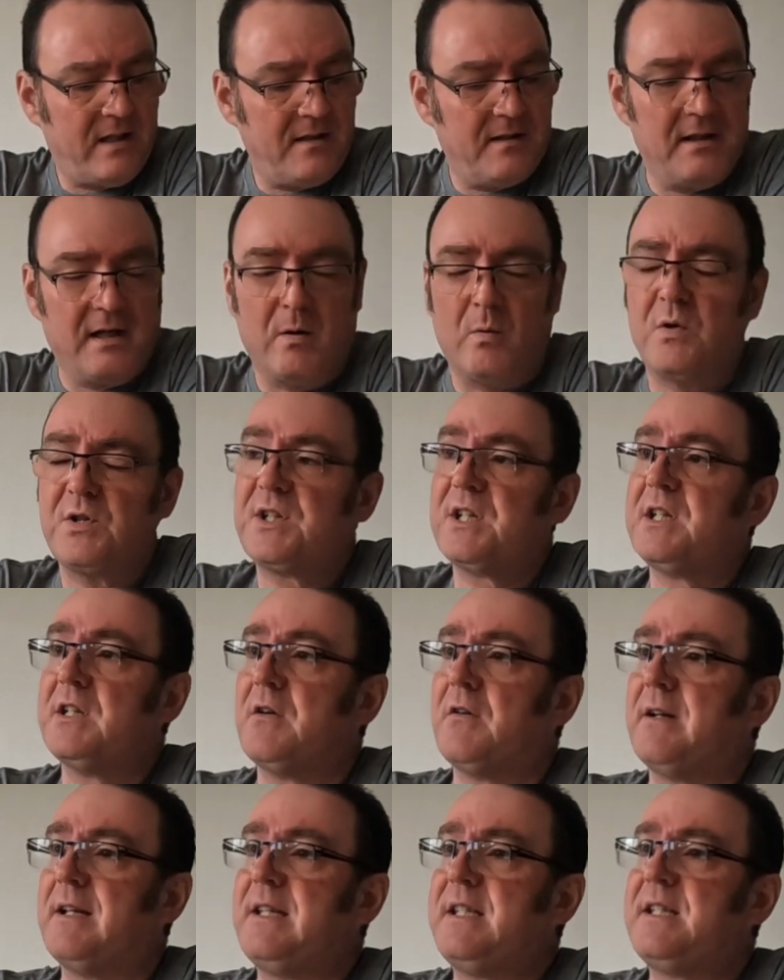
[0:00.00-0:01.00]
No, it wasn't
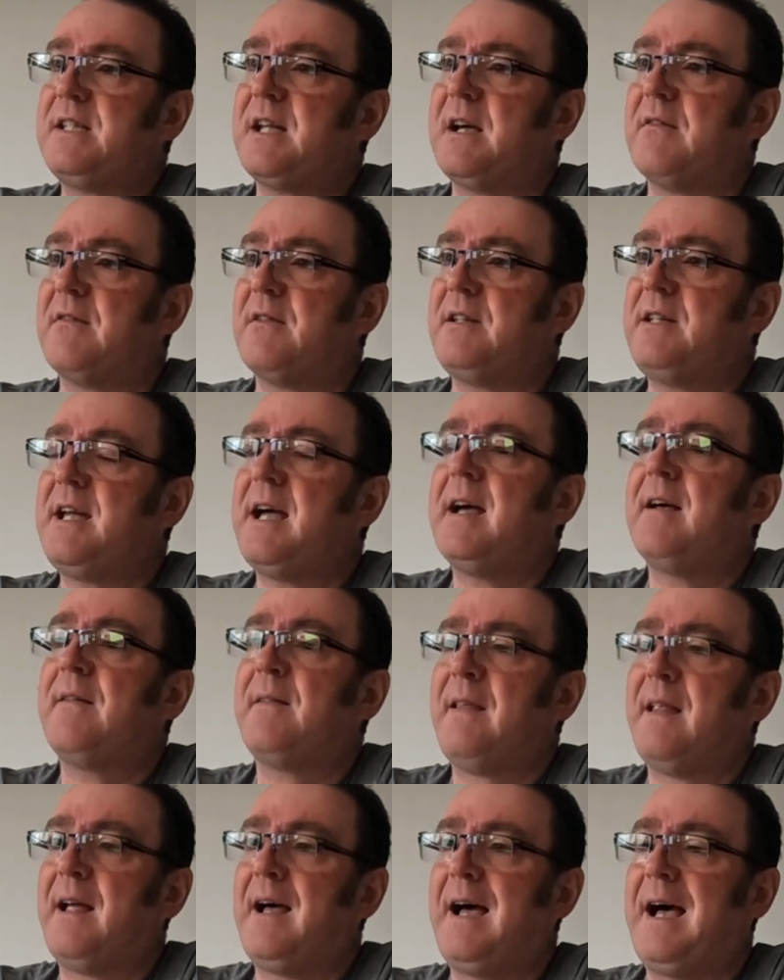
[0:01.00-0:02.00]
97, yeah.
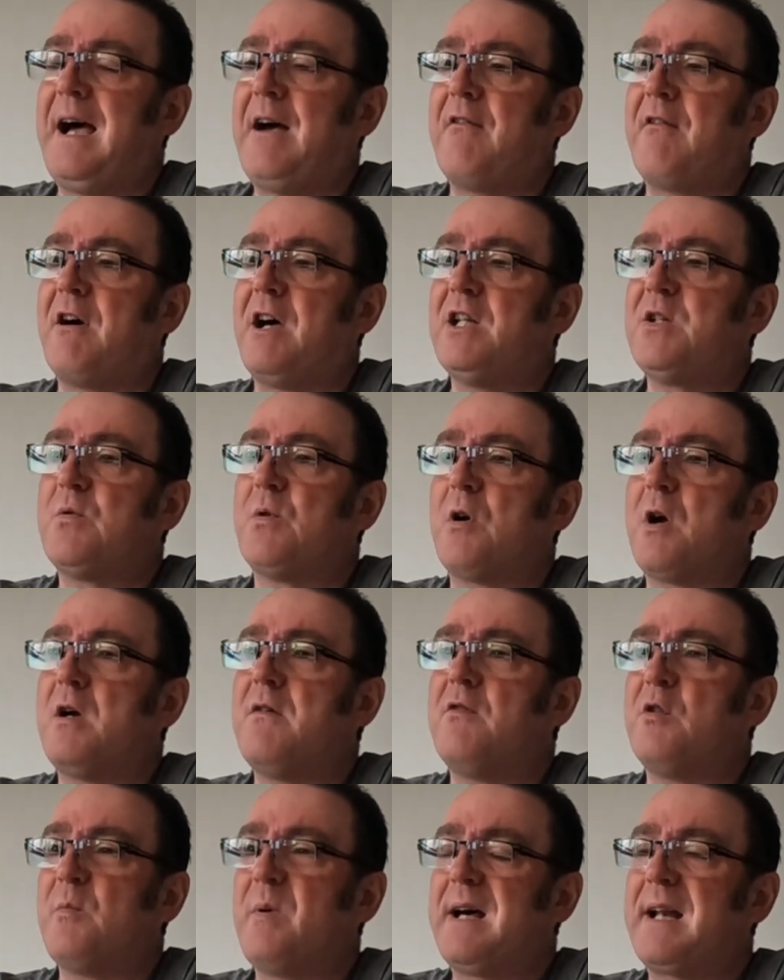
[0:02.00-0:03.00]
Arais were
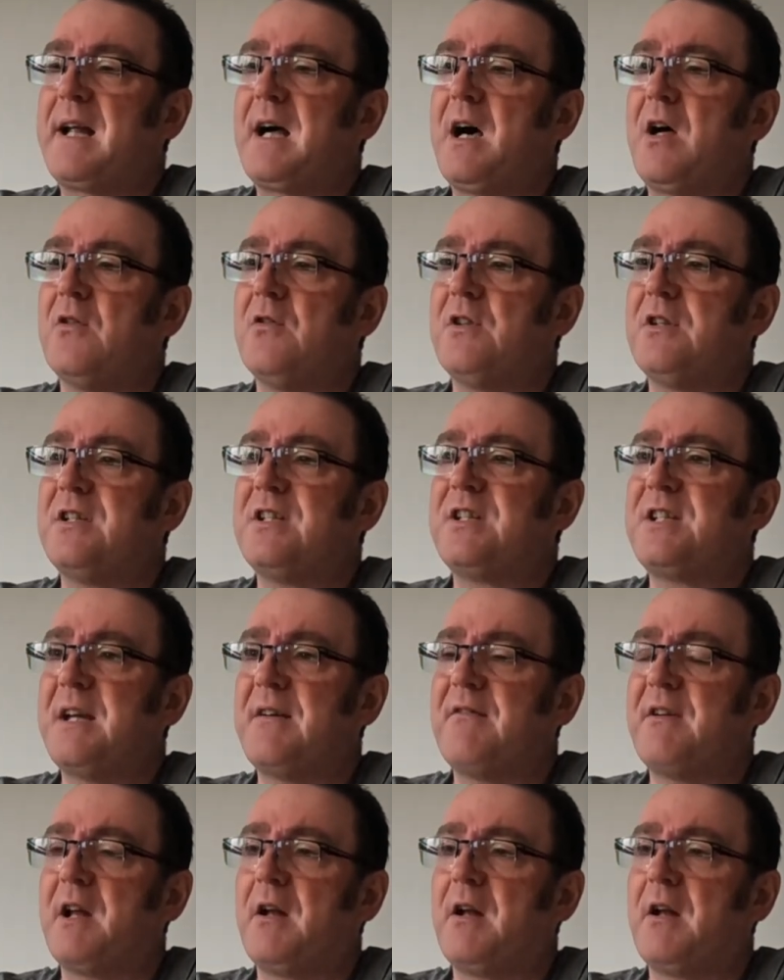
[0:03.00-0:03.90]
over about 107,